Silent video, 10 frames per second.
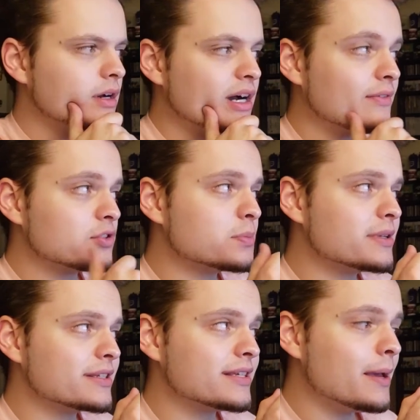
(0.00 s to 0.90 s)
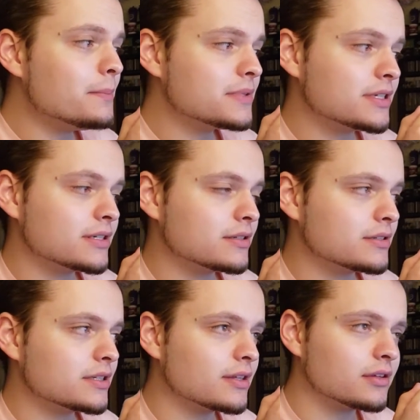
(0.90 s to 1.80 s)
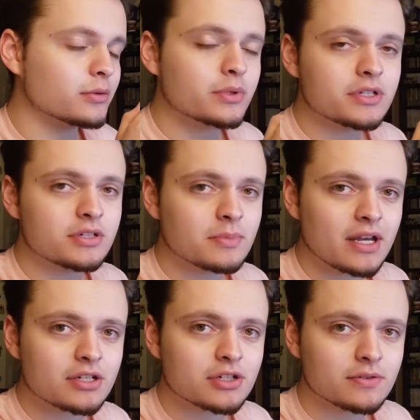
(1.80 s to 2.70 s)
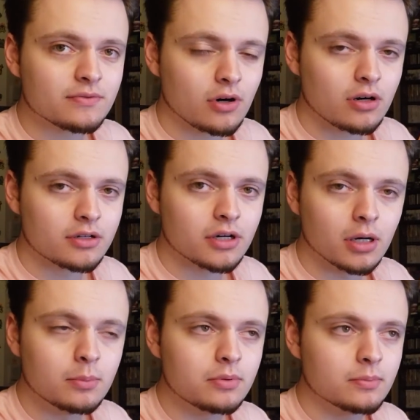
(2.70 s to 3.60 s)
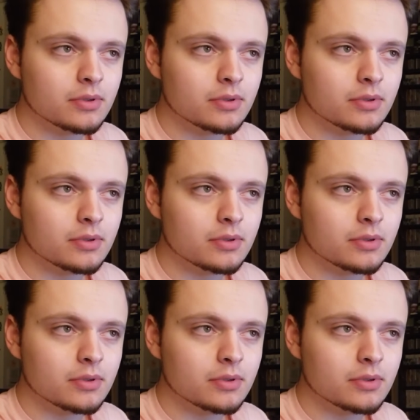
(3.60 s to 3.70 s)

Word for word: I've also been attempting to get the Luigi's Mansion VOD up,